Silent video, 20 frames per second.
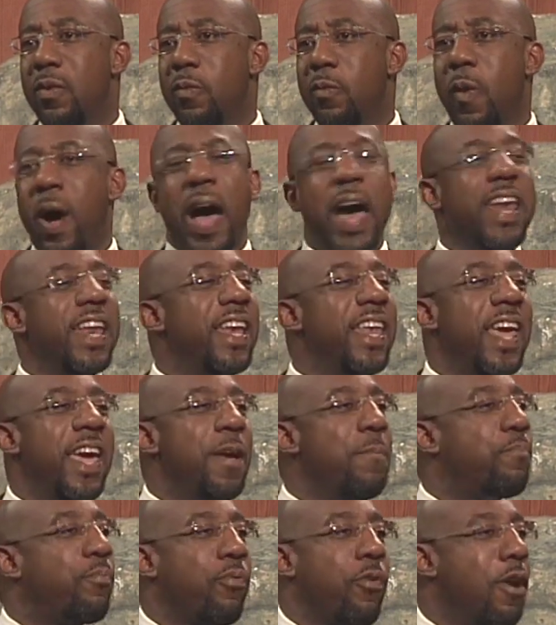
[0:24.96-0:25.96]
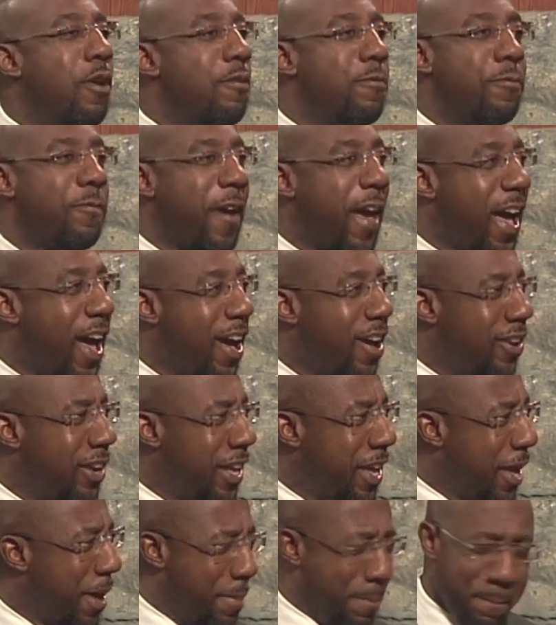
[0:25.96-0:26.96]
why did they profile
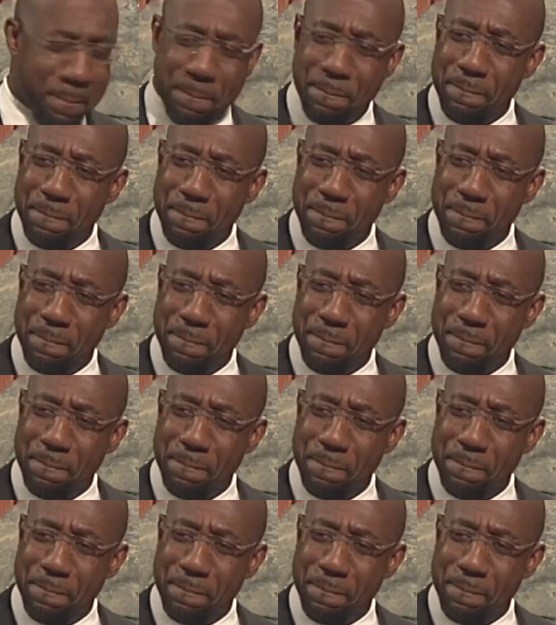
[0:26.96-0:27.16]
him?